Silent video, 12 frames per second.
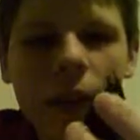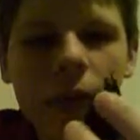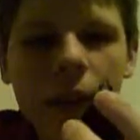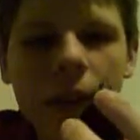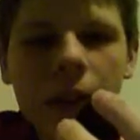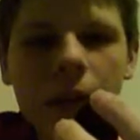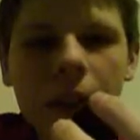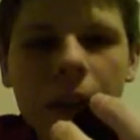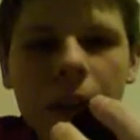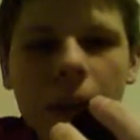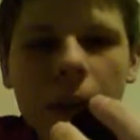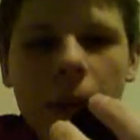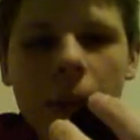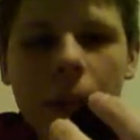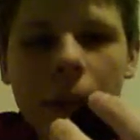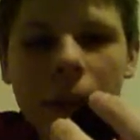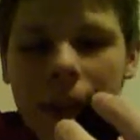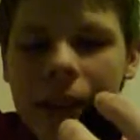Very good figure
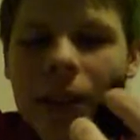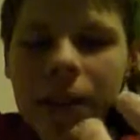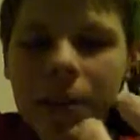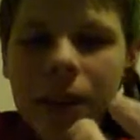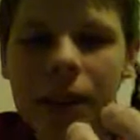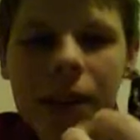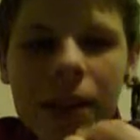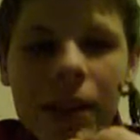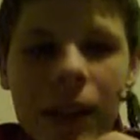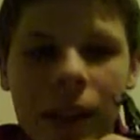because of the Mystics,